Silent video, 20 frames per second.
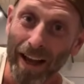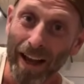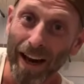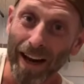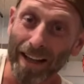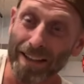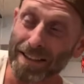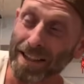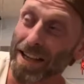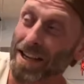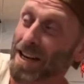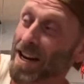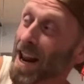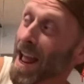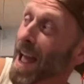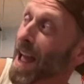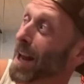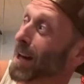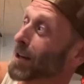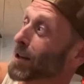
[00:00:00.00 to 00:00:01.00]
And I see
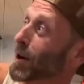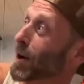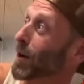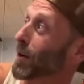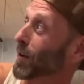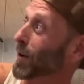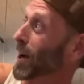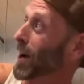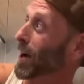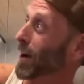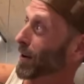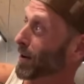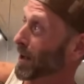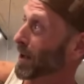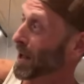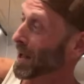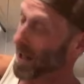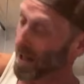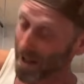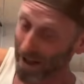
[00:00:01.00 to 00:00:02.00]
Ned turn
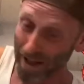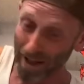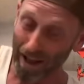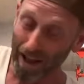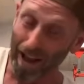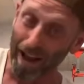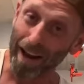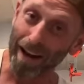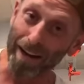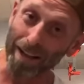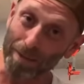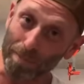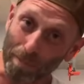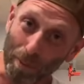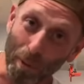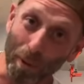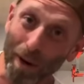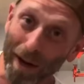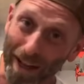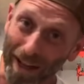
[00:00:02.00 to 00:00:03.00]
around and he's
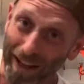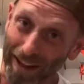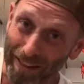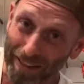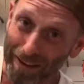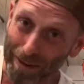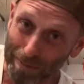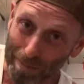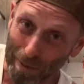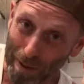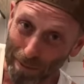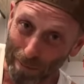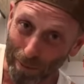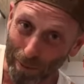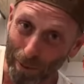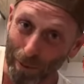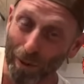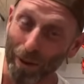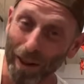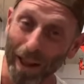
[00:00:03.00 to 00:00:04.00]
pointing at these
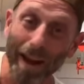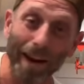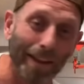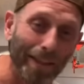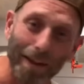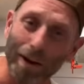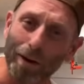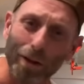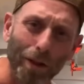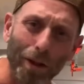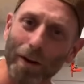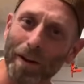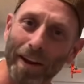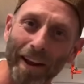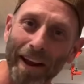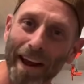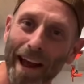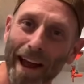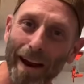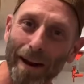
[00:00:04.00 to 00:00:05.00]
people like they're
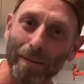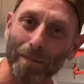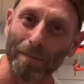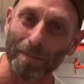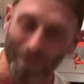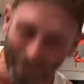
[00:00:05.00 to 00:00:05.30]
looking at him.